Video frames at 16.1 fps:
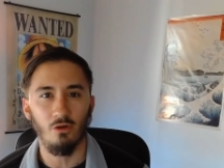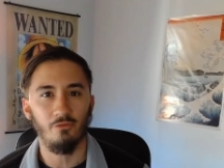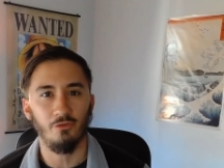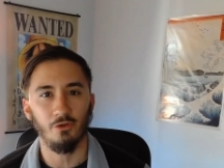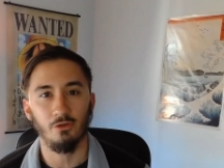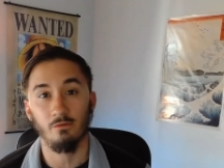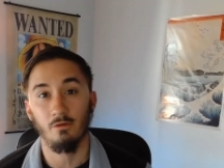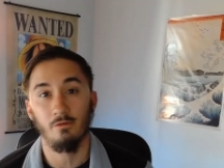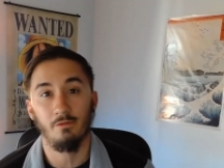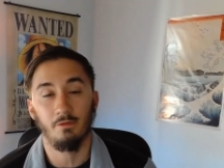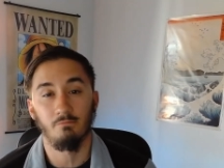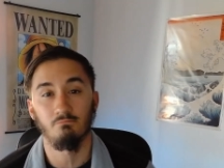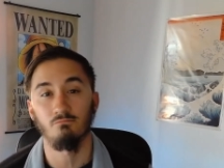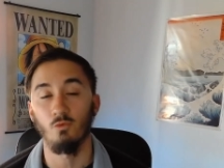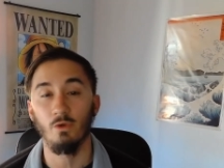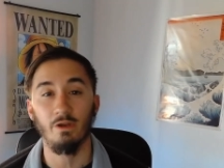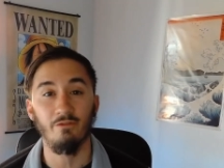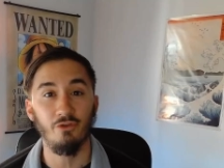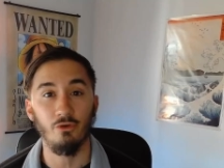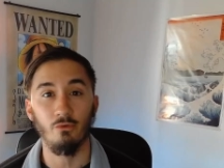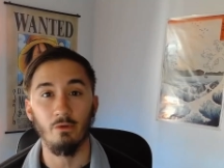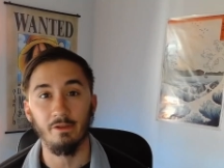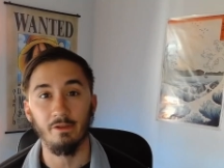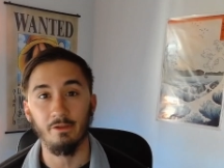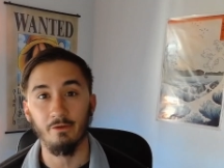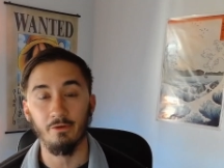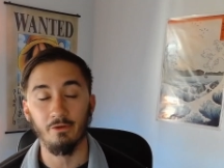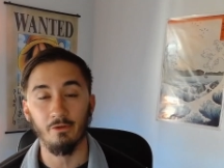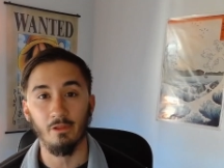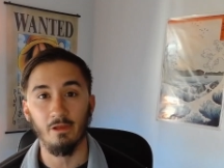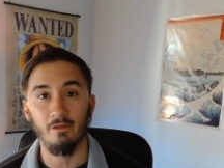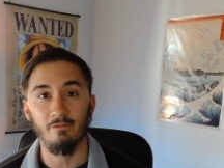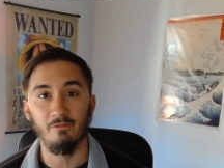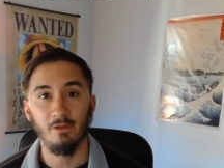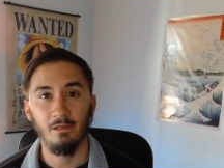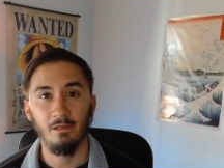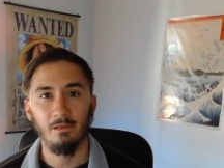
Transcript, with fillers: for growth and whatever you want to do in your life.